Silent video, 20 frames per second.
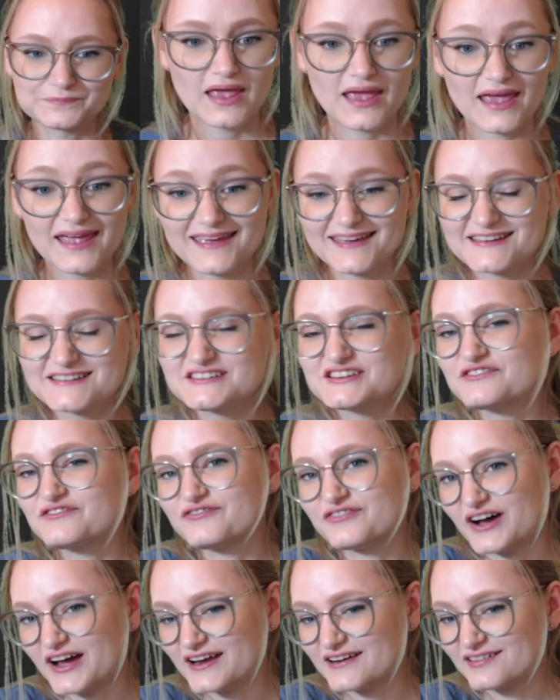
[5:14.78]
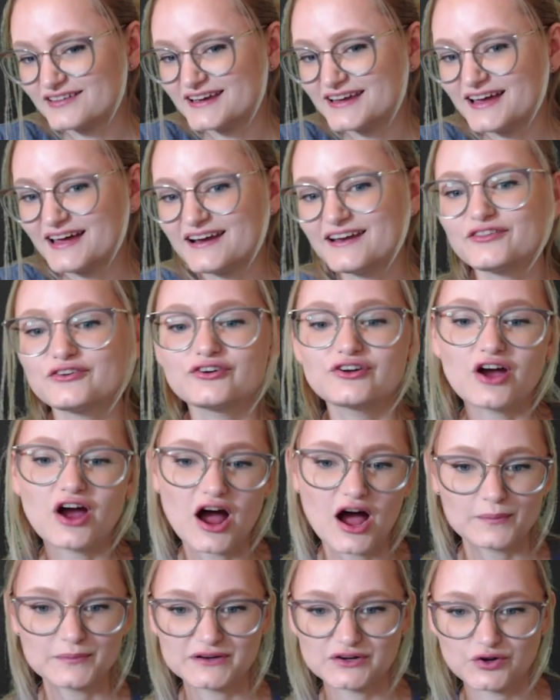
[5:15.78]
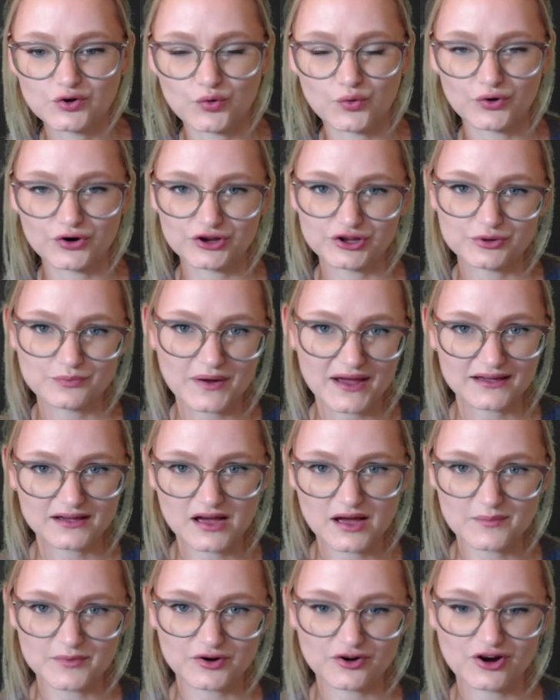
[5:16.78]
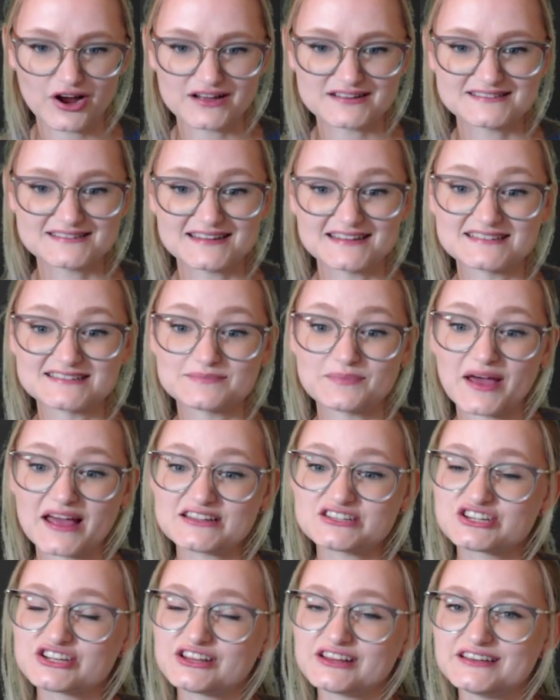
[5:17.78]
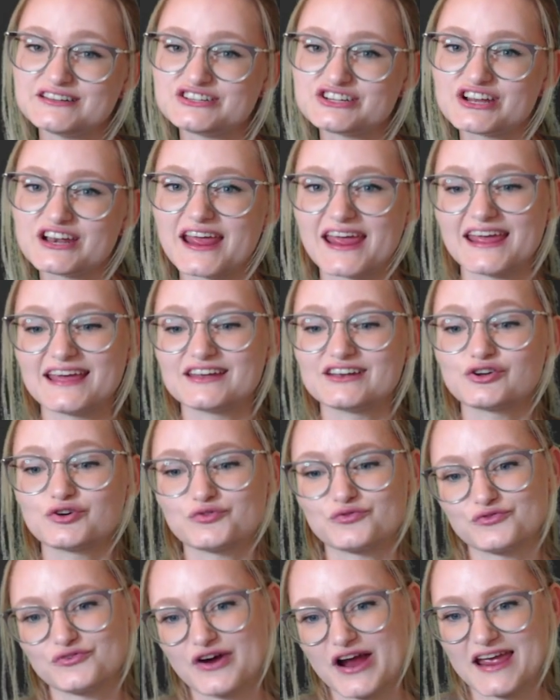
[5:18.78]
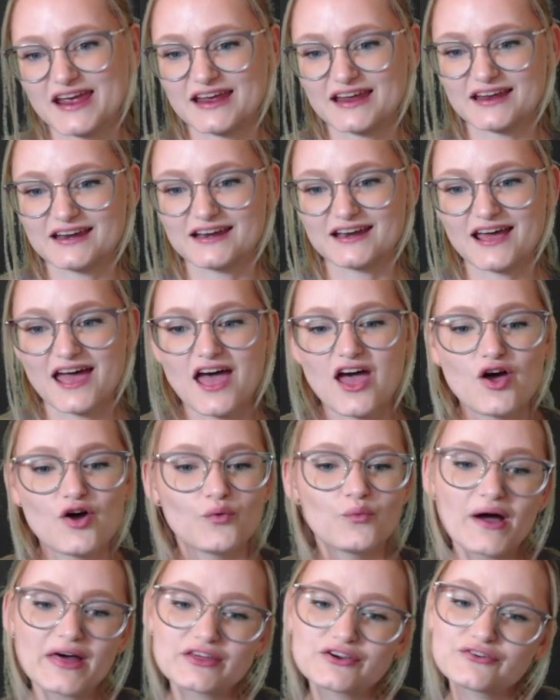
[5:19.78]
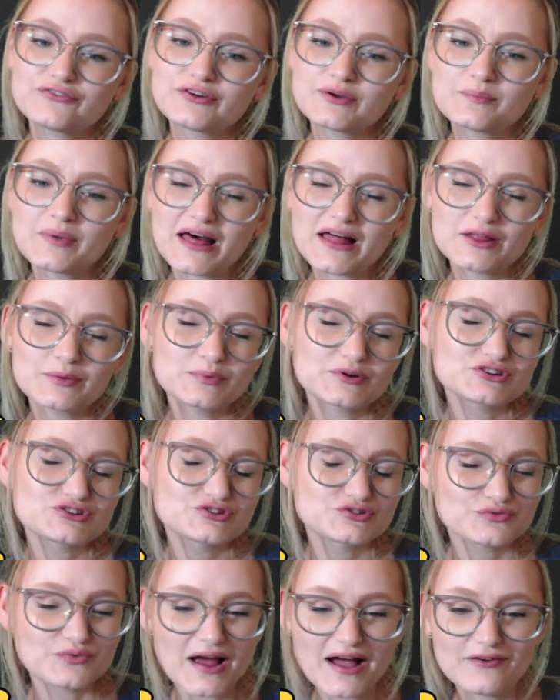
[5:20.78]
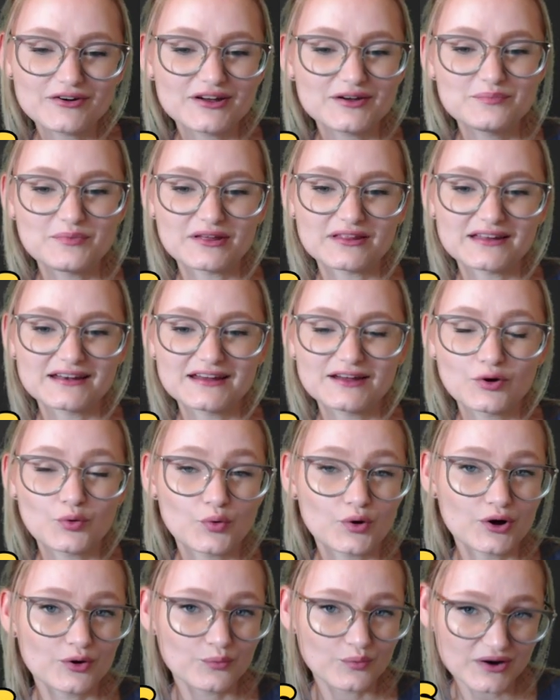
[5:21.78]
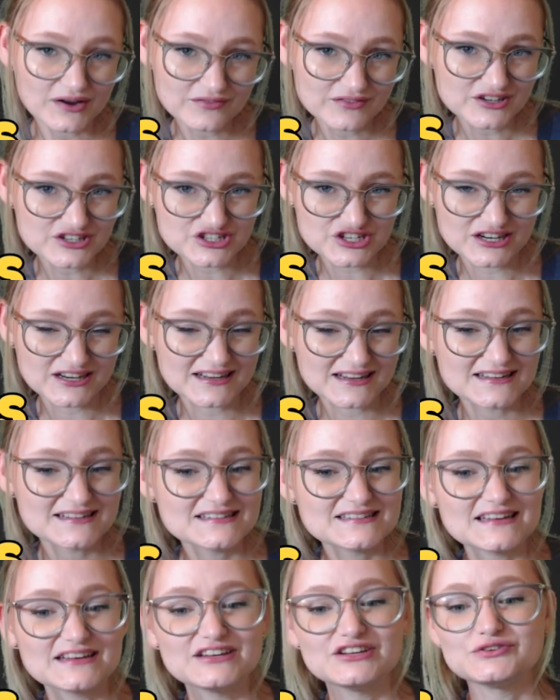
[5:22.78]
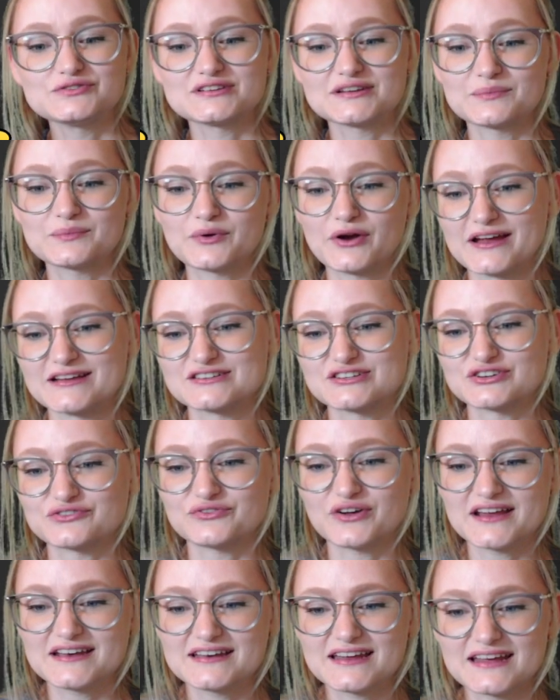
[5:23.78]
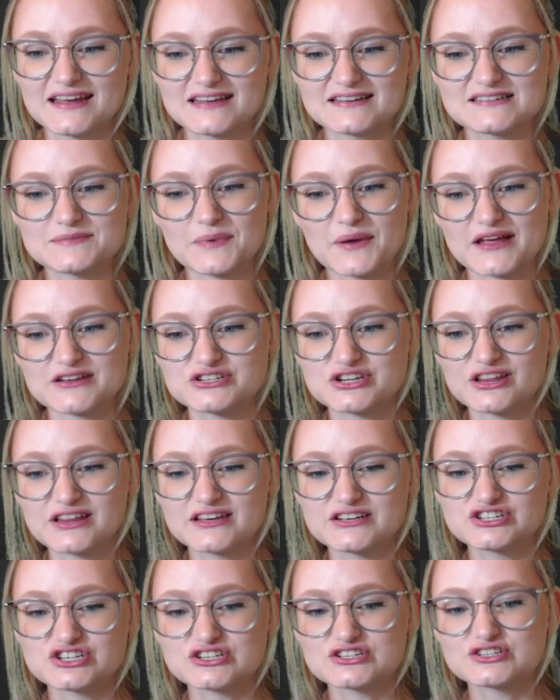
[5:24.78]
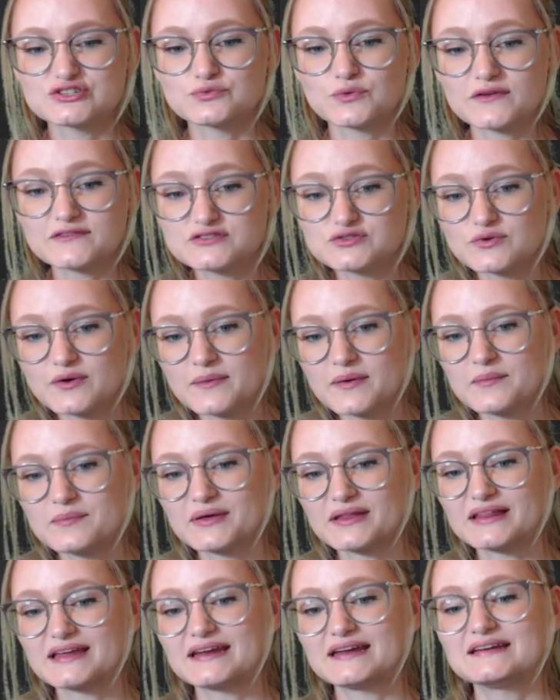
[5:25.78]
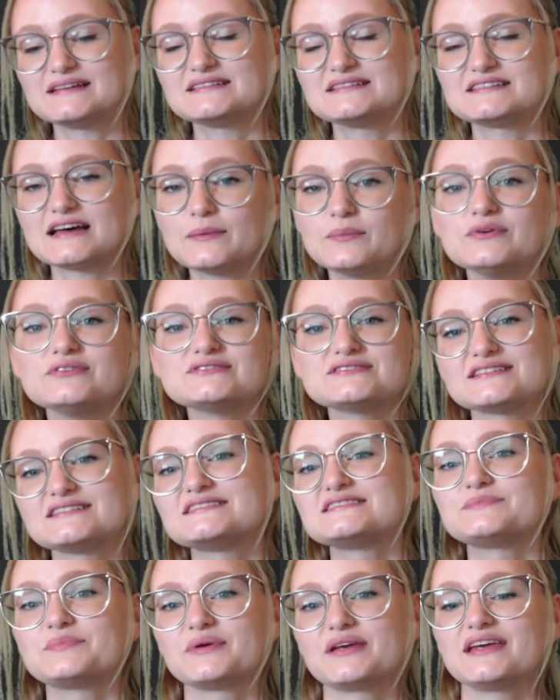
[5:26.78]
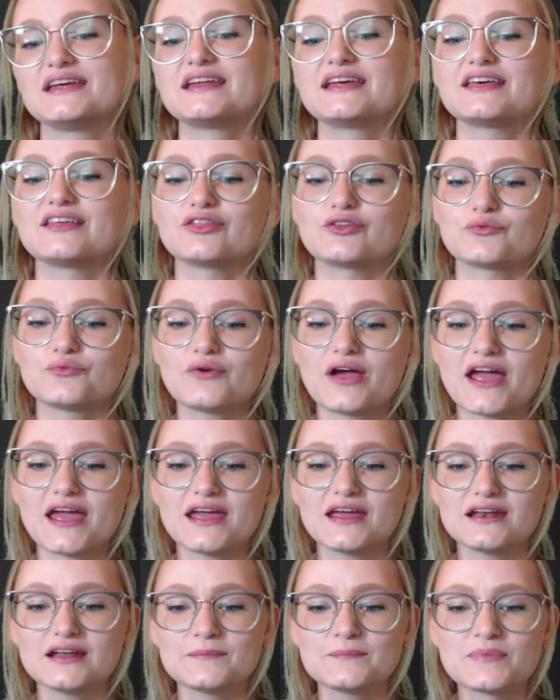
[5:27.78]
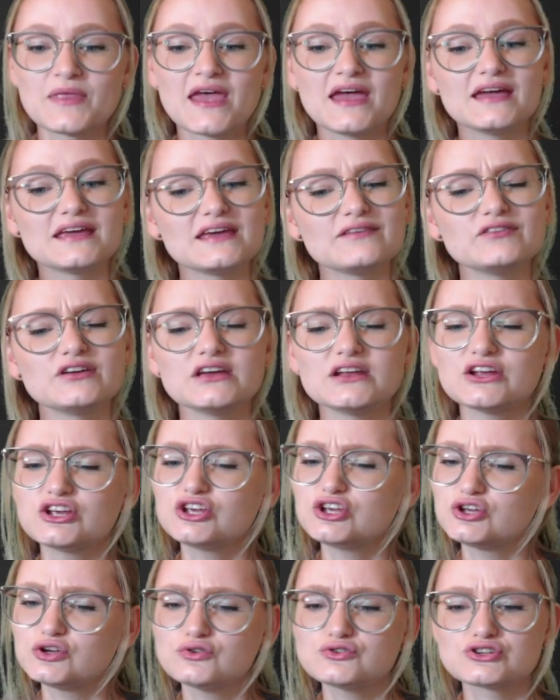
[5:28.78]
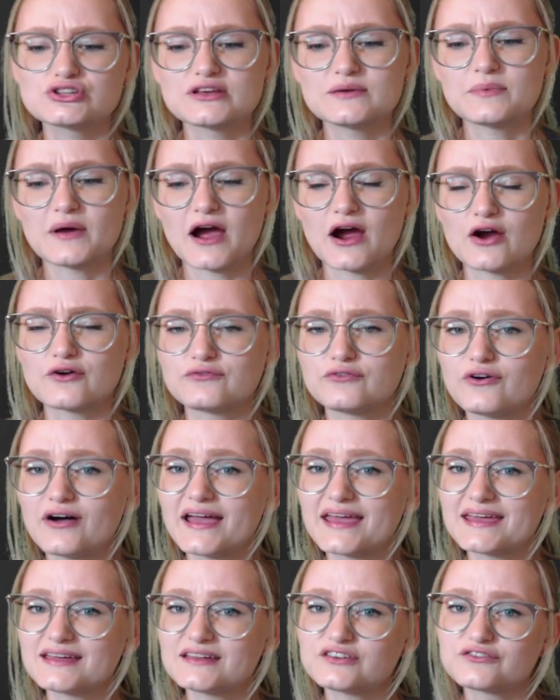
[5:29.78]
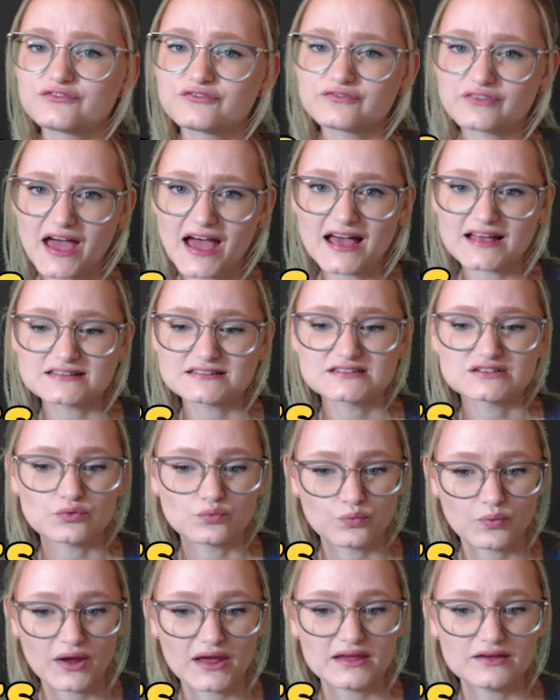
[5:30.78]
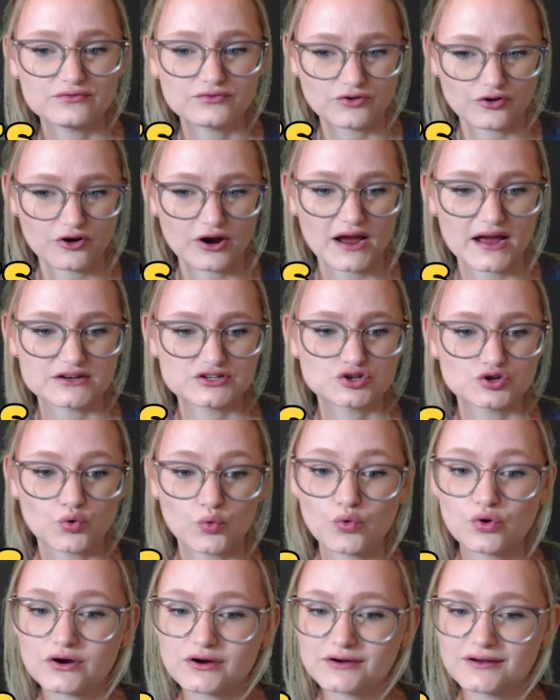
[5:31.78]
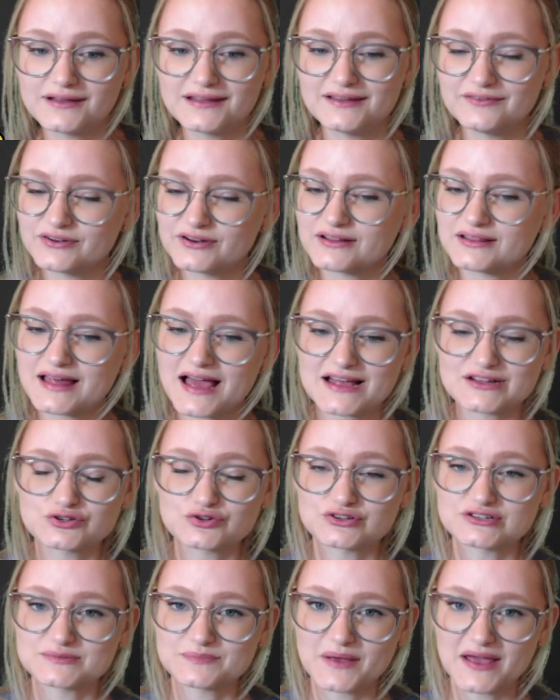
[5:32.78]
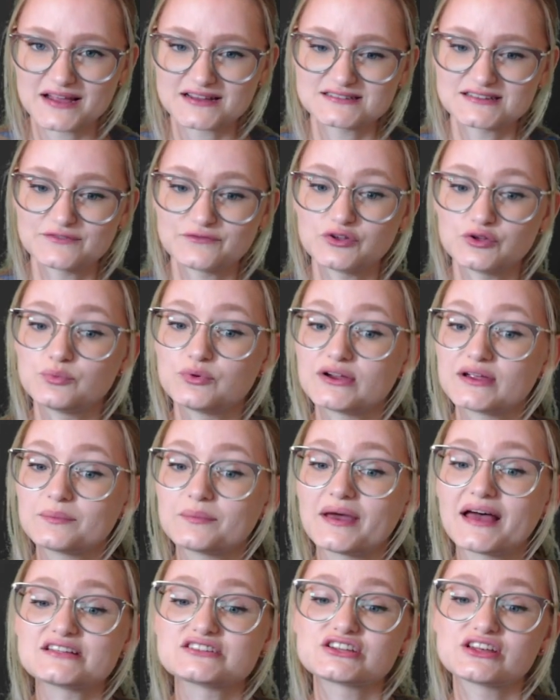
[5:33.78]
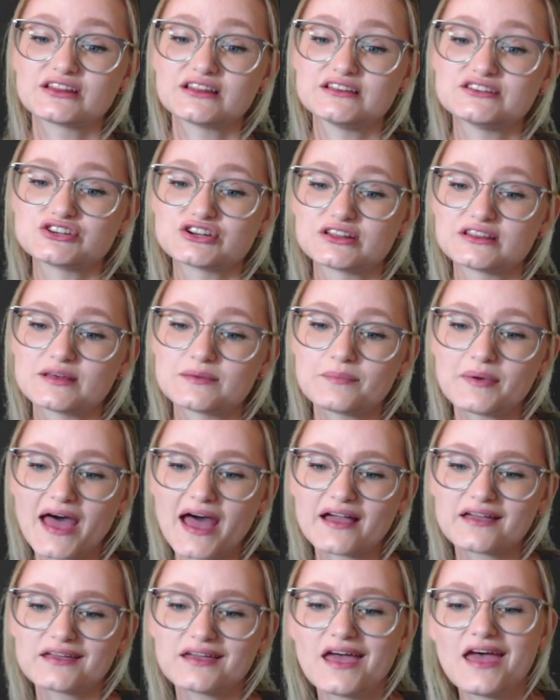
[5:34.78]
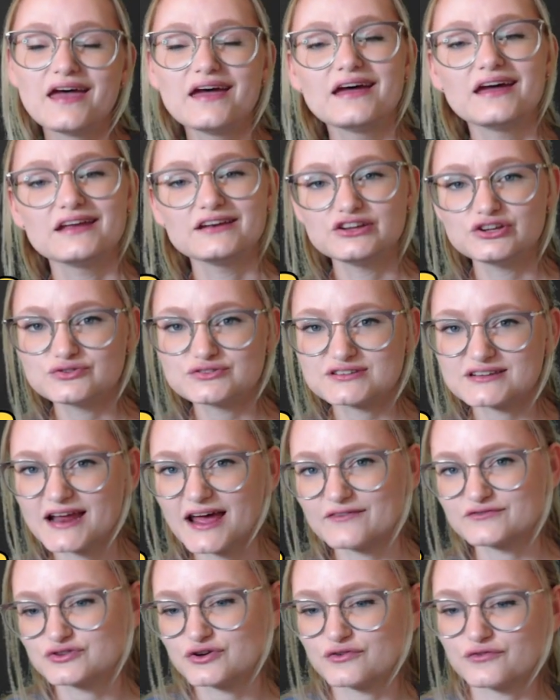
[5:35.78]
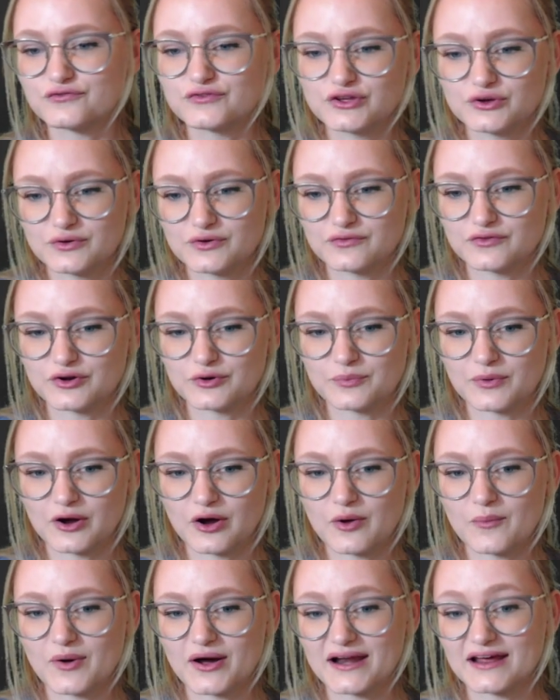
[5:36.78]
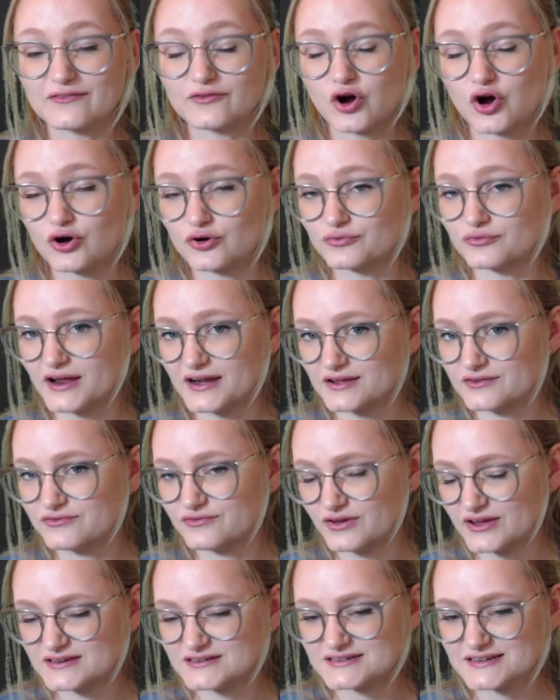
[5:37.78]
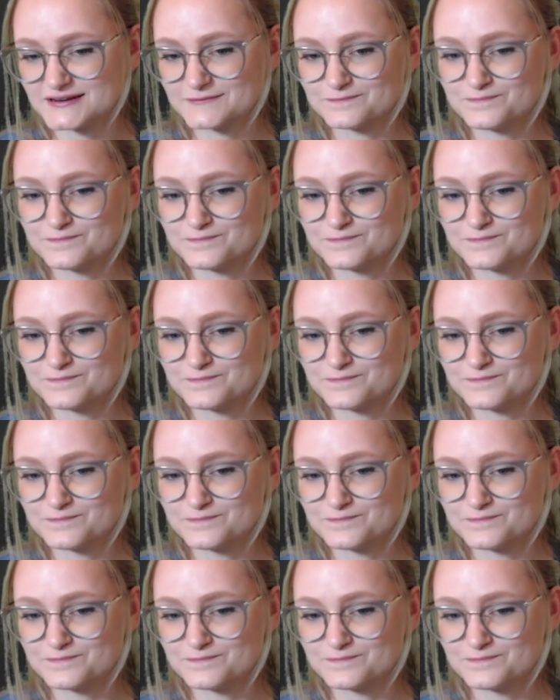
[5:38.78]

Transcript: And finally, another common core you might come across is Basculegion Rain. Whether from Pelipper's Drought ability or one of the genies using Prankster Rain Dance, Basculegion's Swift Swim ability doubles its speed in the rain, giving it a hugely powerful and fast Wave Crash, or even a Last Respects if you bring Basculegion in the back and use it after a few of your Pokemon have already fainted.